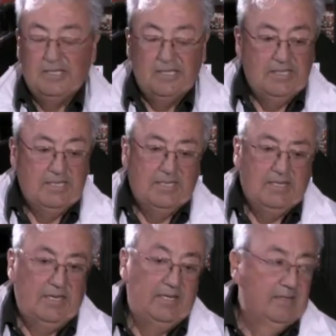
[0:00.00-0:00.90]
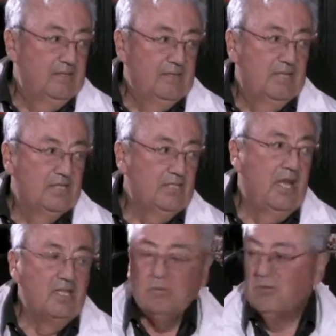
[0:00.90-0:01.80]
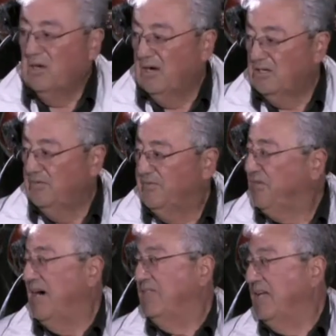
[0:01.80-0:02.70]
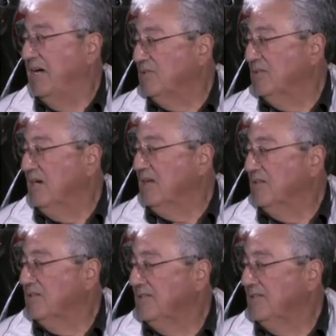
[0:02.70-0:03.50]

Mm-hmm. And in the States, it would have cost you five thousand dollars.